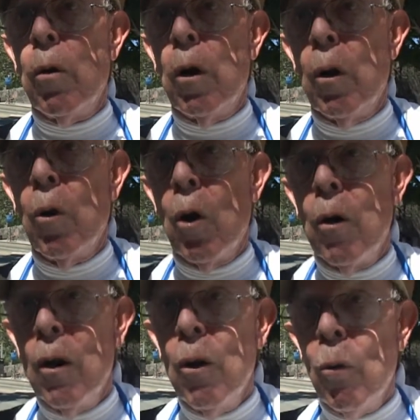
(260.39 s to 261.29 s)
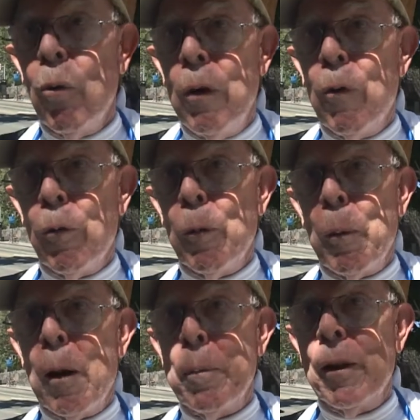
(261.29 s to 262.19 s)
We've
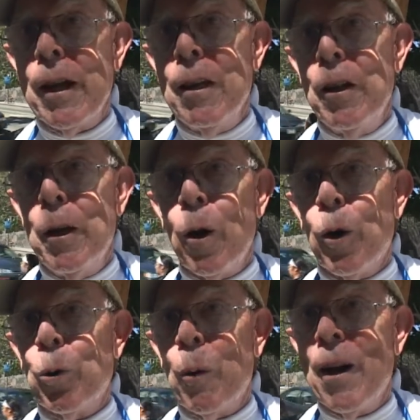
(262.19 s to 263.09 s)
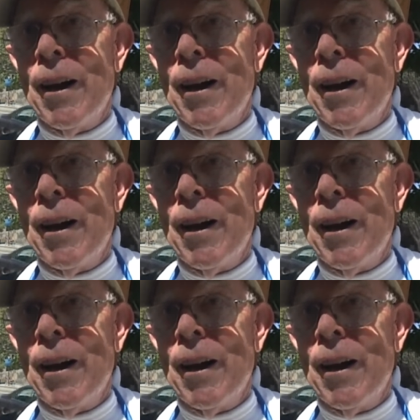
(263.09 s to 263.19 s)
overpopulated the earth.